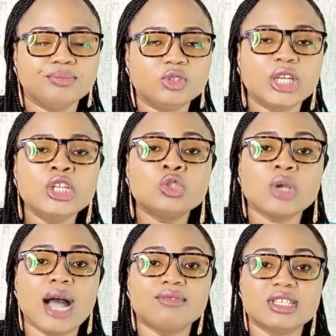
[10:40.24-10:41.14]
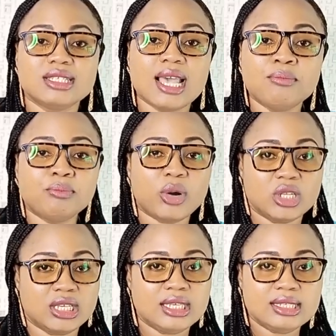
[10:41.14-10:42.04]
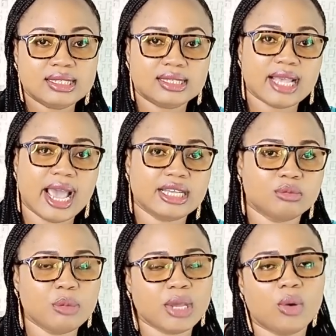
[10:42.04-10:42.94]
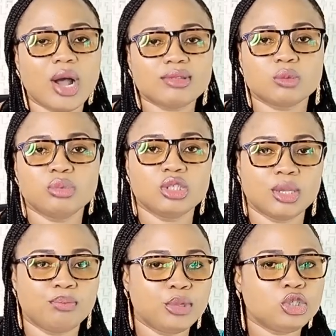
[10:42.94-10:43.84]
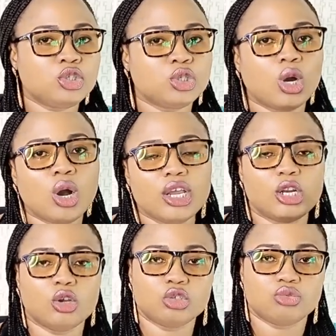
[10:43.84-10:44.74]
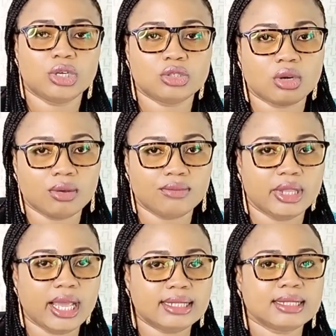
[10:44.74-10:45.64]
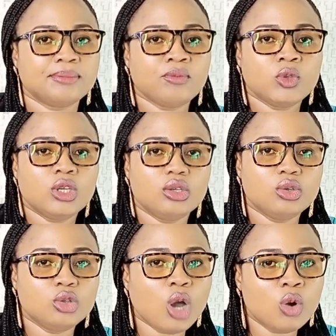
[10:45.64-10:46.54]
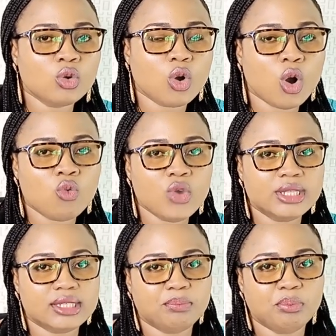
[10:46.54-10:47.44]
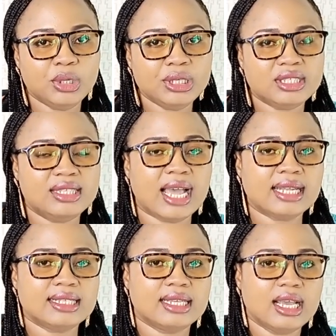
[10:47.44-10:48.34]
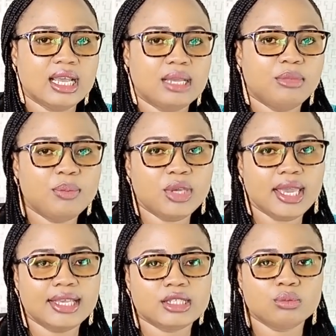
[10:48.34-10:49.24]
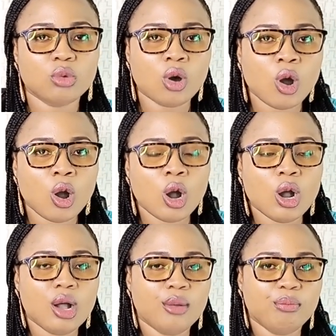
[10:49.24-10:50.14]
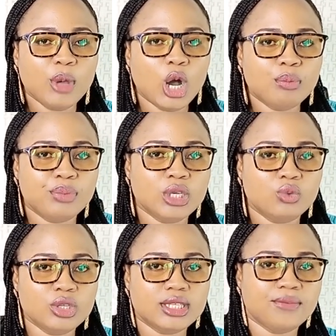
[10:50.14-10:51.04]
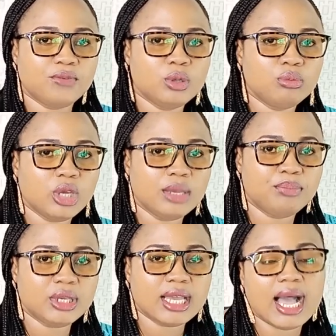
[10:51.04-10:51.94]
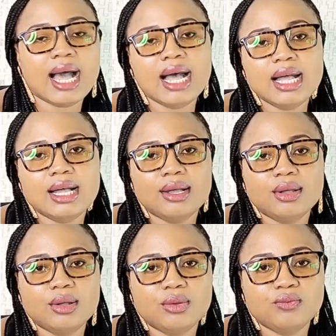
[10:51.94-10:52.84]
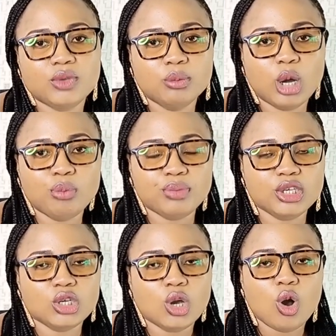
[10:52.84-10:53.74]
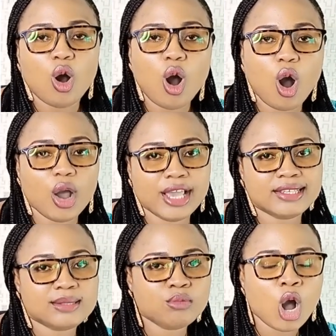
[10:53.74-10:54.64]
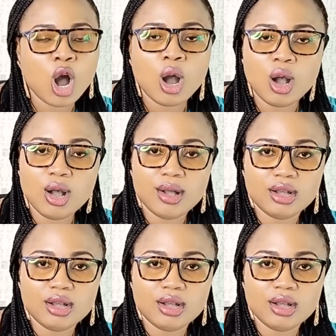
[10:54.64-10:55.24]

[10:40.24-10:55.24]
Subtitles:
They need to have the same body size. Maybe I'll have to put a picture illustration of that. You don't go with pigs that maybe a small male pig with a bigger female pig, or a small